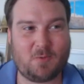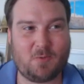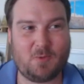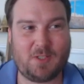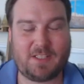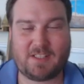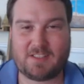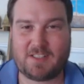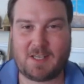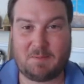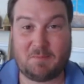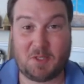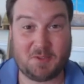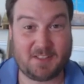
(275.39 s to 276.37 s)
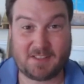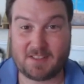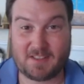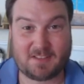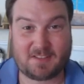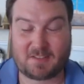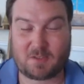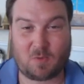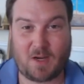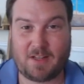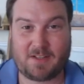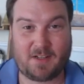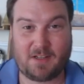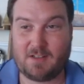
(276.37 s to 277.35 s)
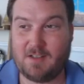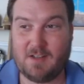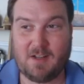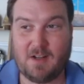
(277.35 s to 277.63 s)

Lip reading: we can keep doing this, or whether